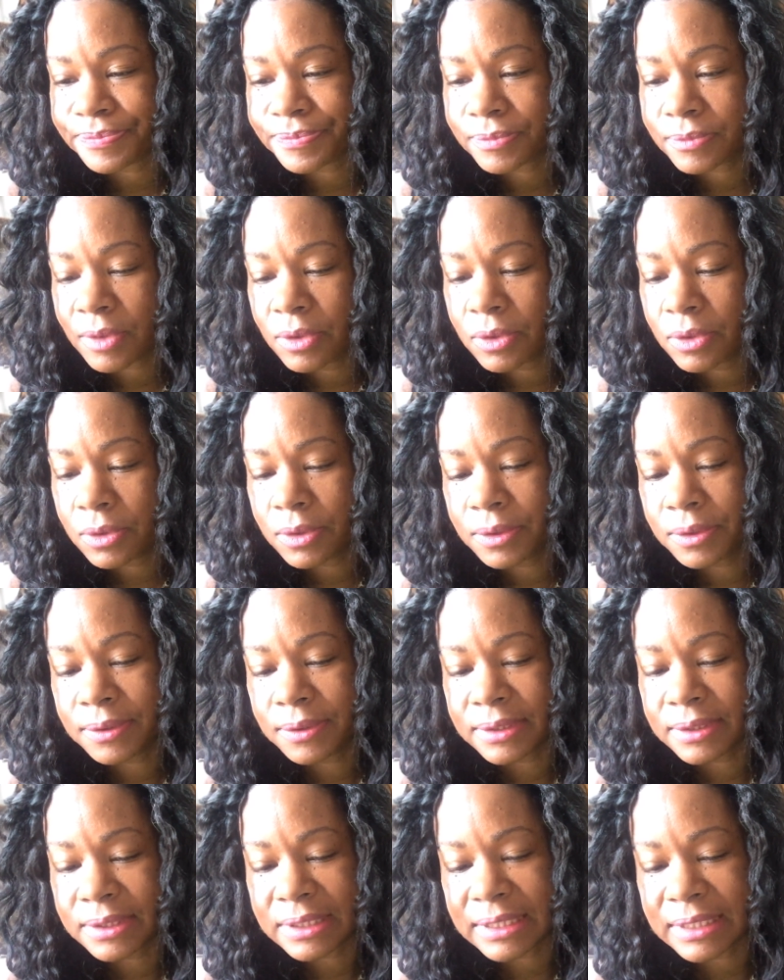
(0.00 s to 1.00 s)

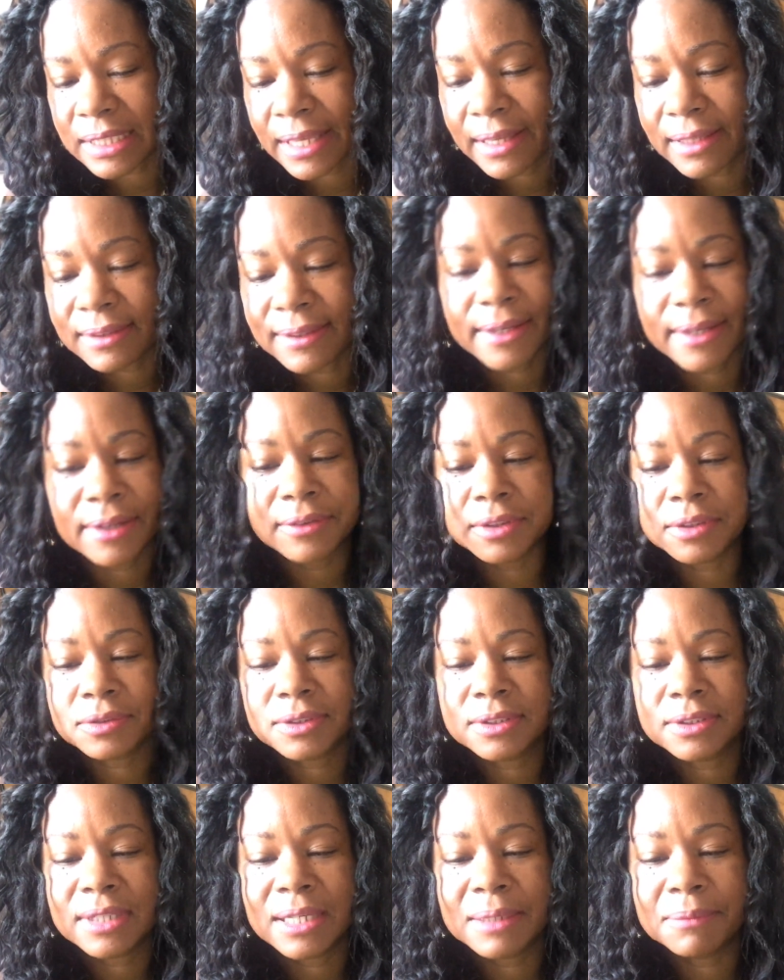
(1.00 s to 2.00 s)
Google can't allow you
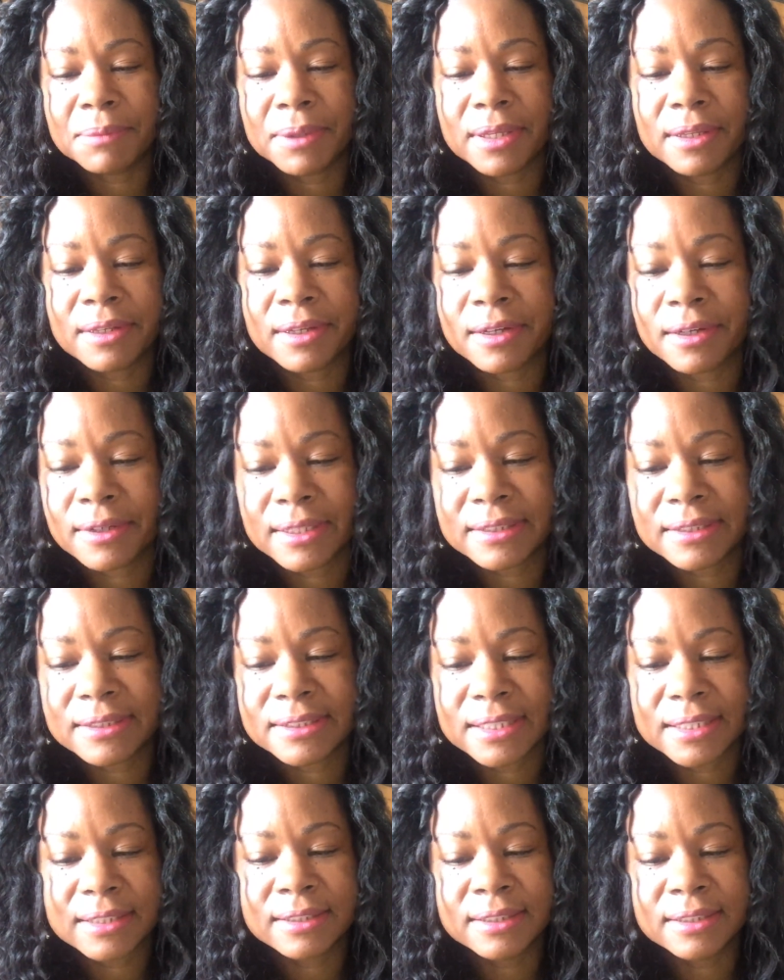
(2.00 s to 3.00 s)
to come in here and
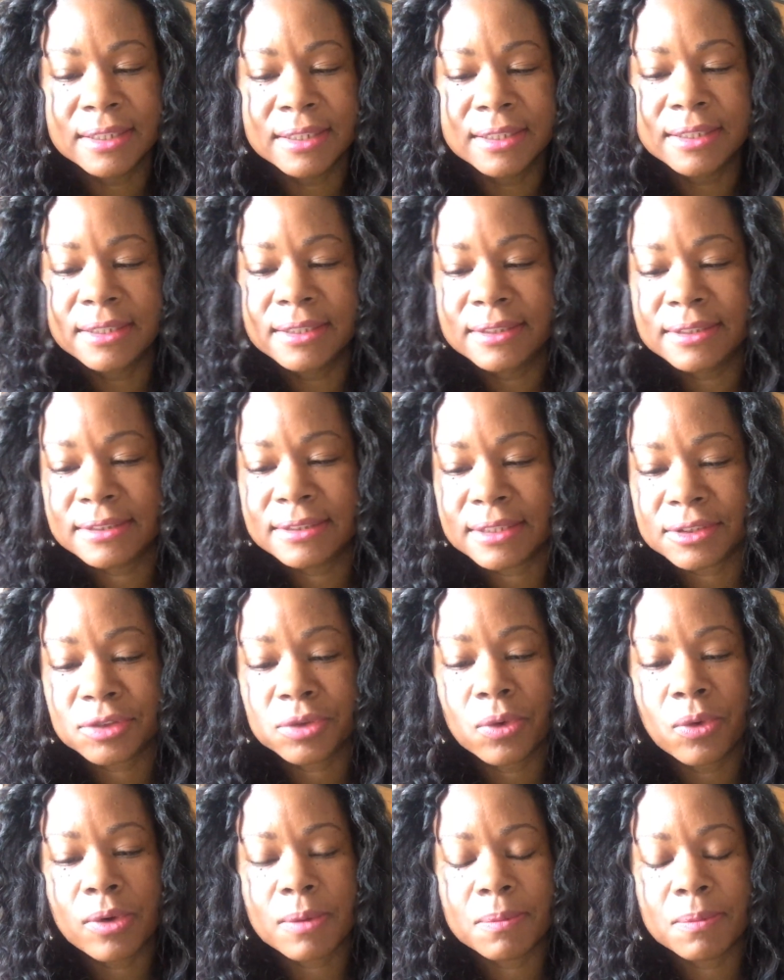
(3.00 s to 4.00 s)
say such
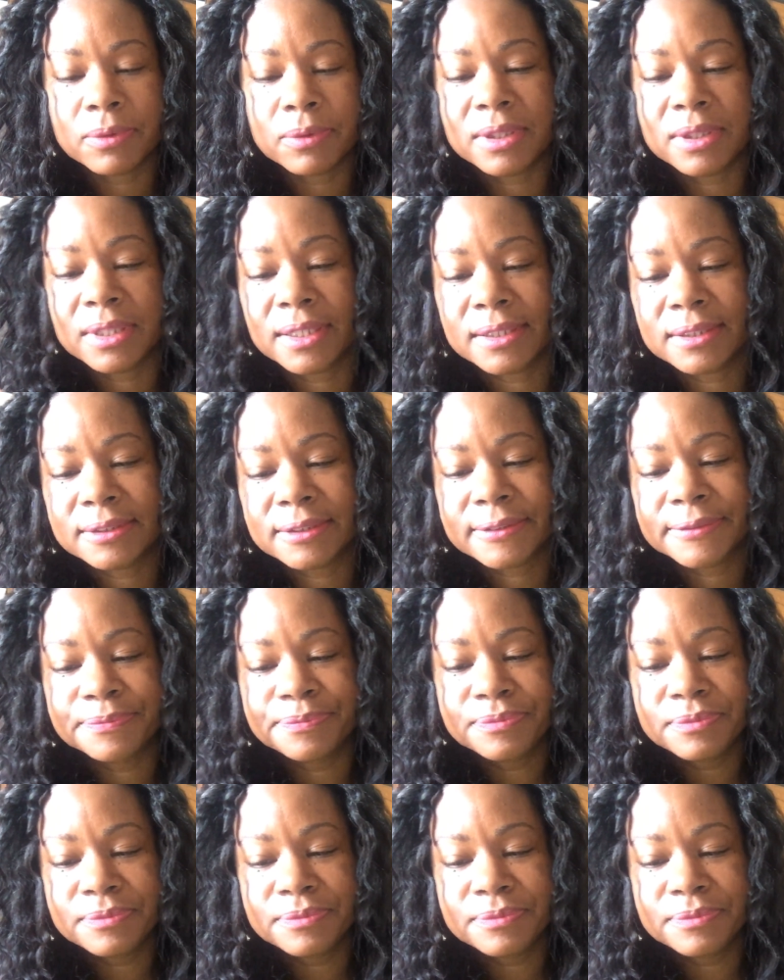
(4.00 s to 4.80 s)
horrible things.